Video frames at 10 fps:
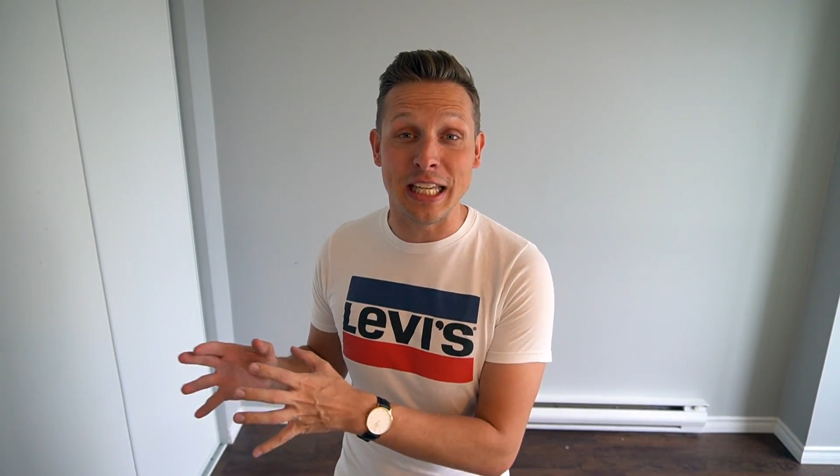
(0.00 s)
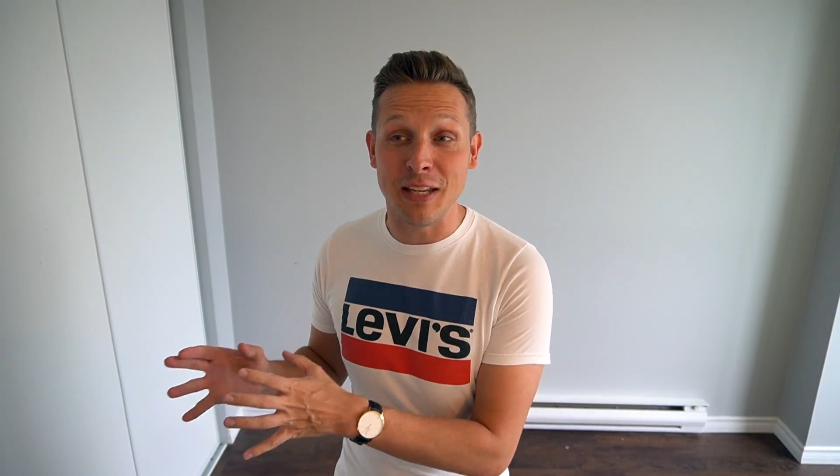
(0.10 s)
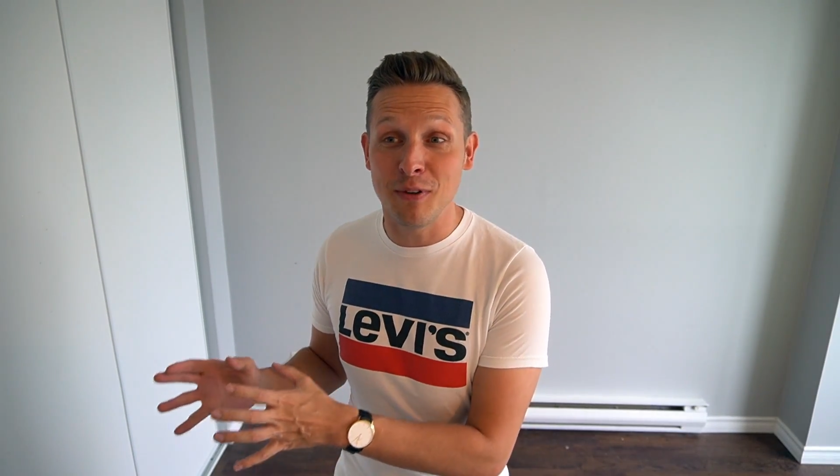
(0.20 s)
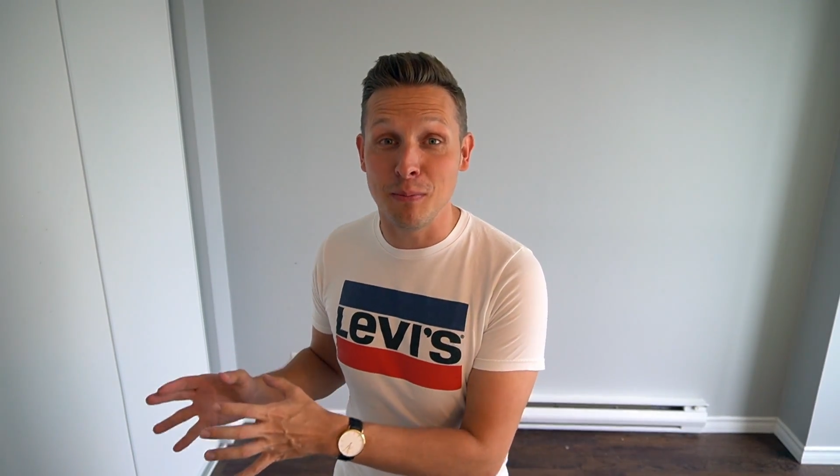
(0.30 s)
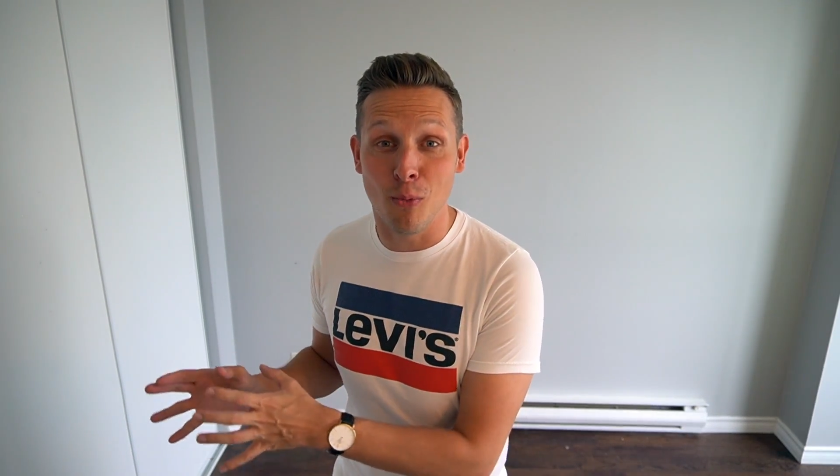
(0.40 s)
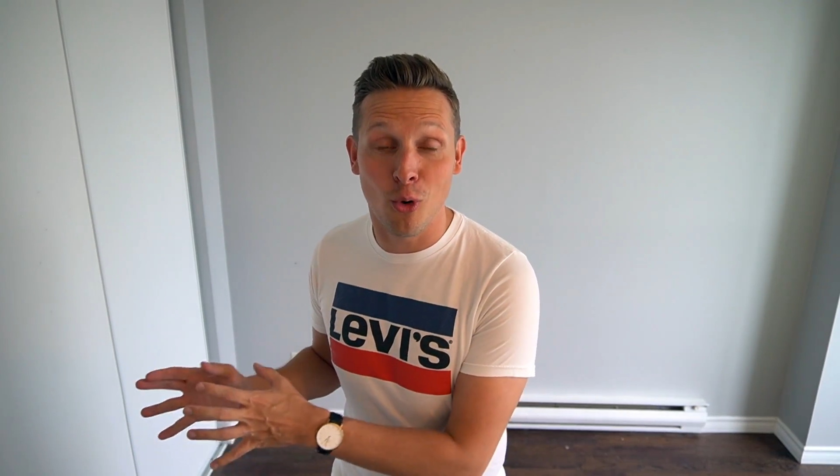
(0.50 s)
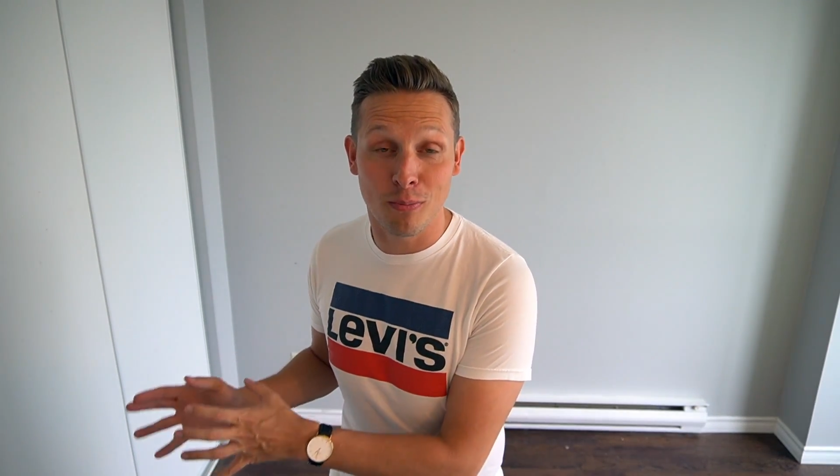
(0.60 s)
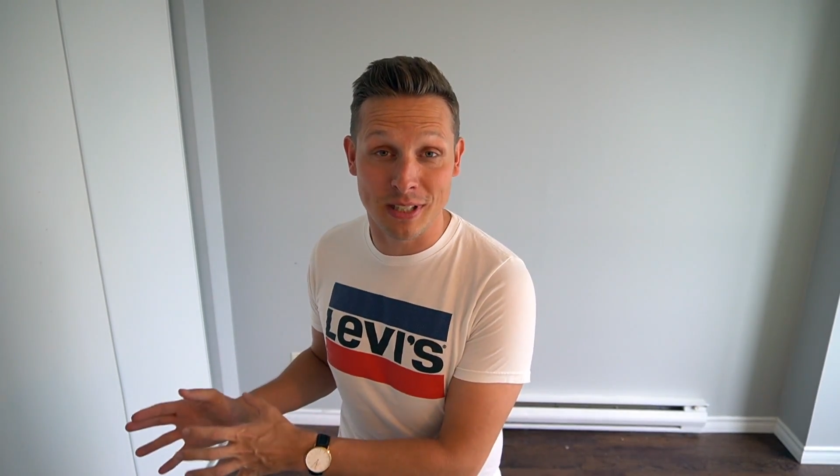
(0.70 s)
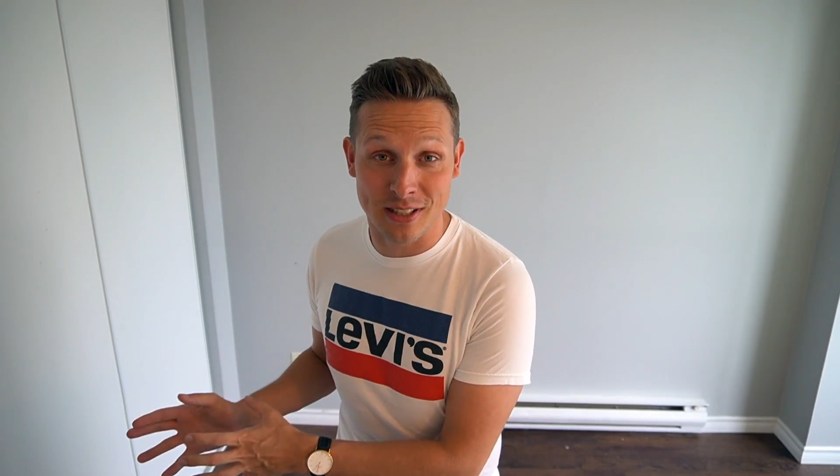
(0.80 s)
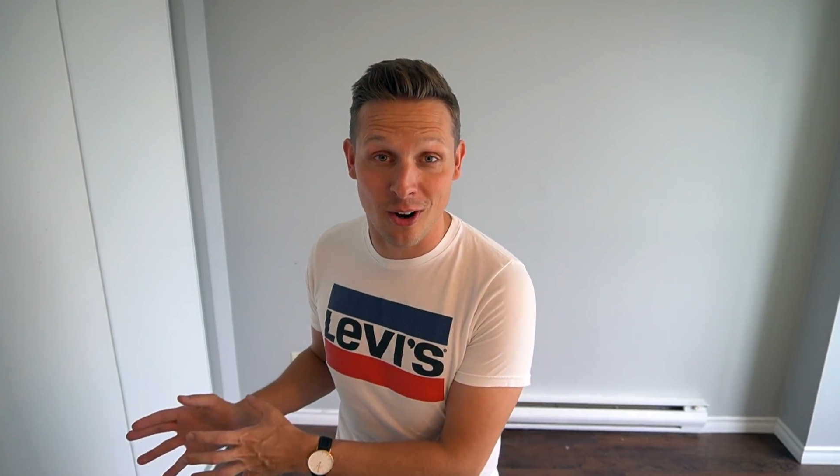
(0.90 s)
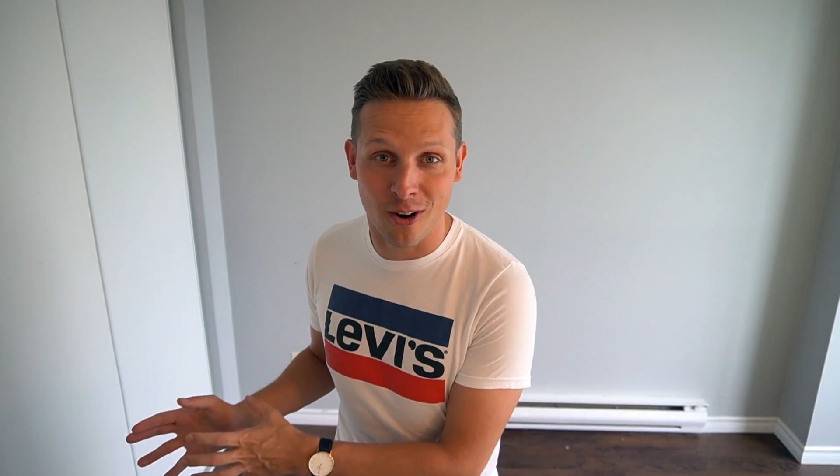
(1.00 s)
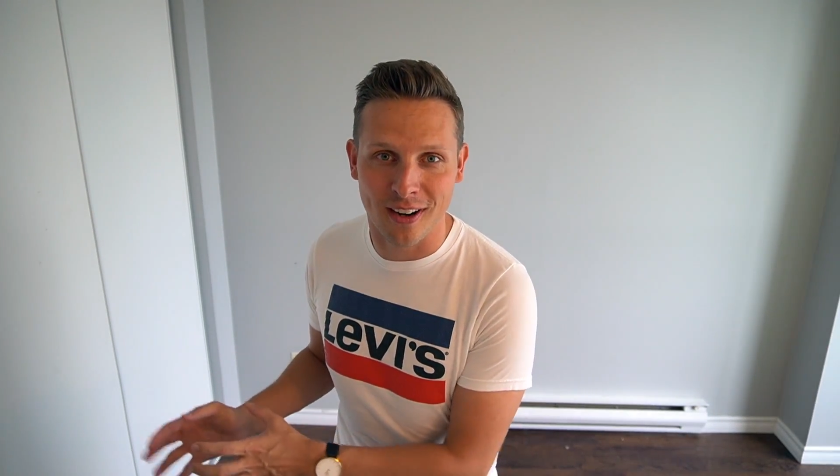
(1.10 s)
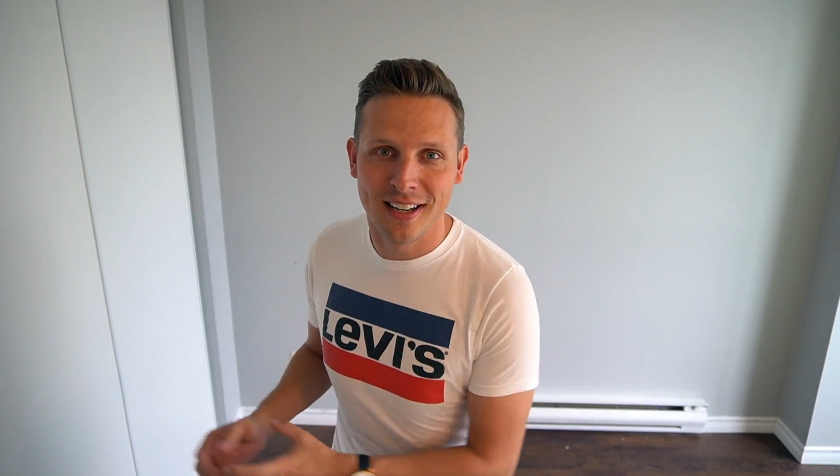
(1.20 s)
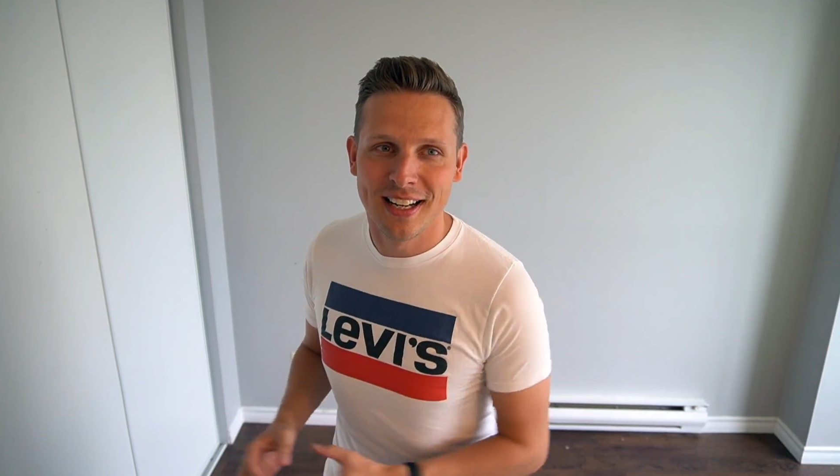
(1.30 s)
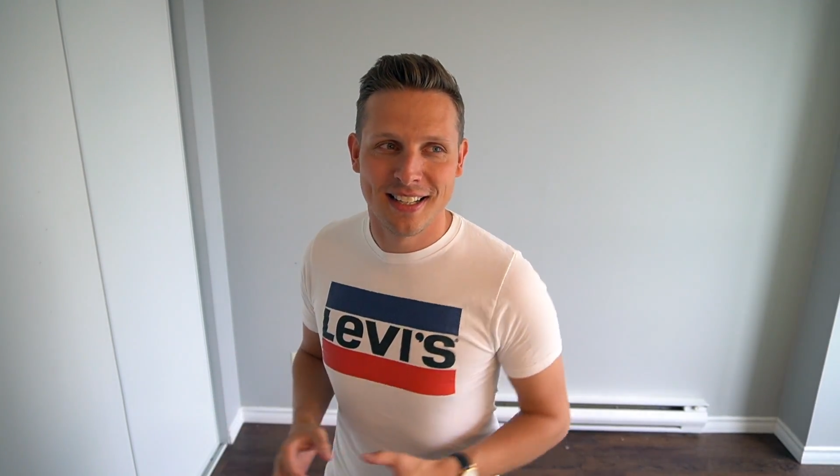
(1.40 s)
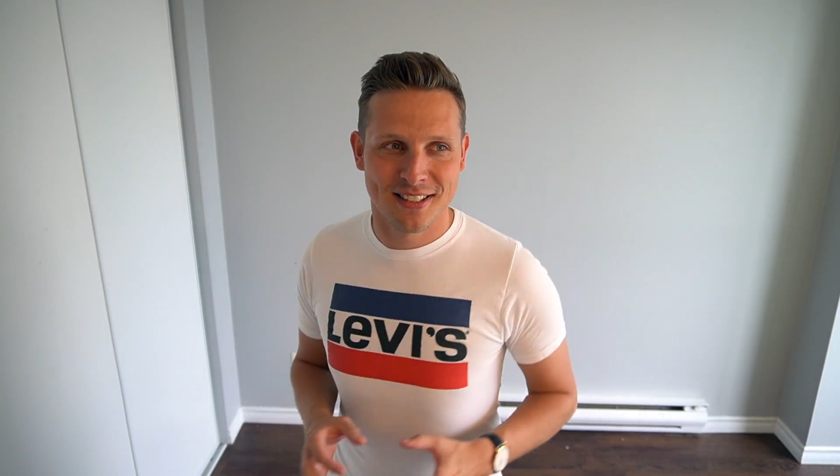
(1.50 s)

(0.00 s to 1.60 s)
even more bizarre.